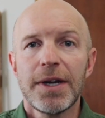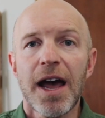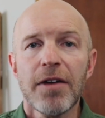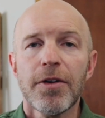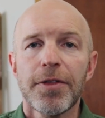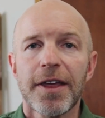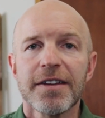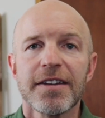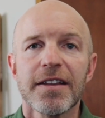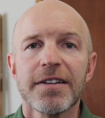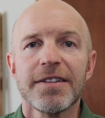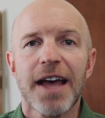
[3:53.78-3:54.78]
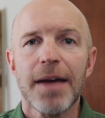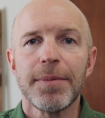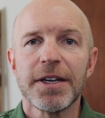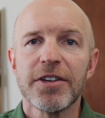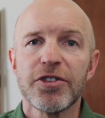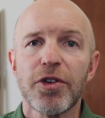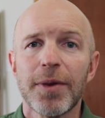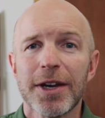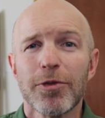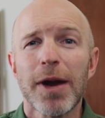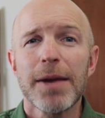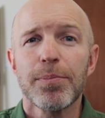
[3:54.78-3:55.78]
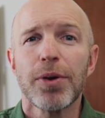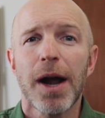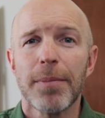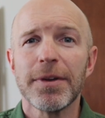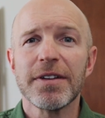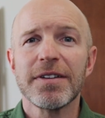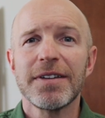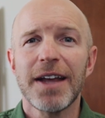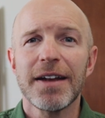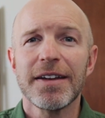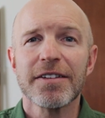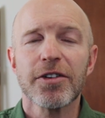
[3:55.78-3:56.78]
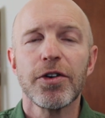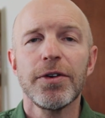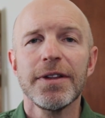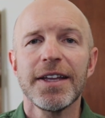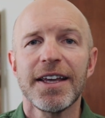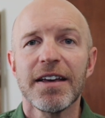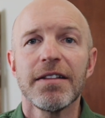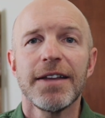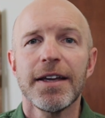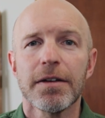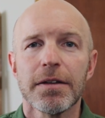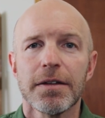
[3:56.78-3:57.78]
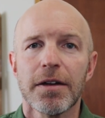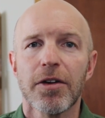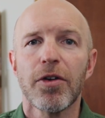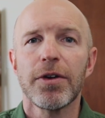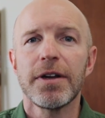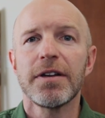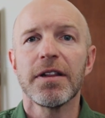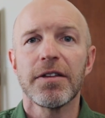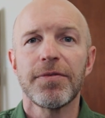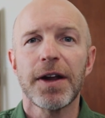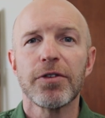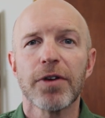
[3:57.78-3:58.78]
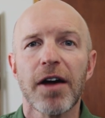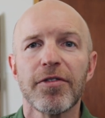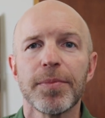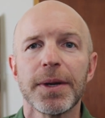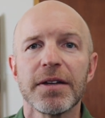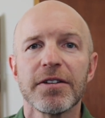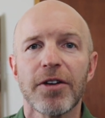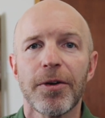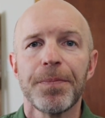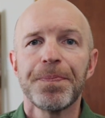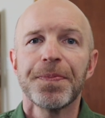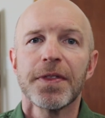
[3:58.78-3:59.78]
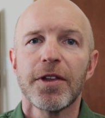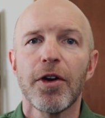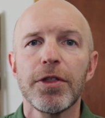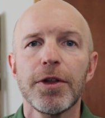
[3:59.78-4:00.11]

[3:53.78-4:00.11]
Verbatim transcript: We now know that psilocybin is showing great promise, yet it's currently illegal according to the federal government, so the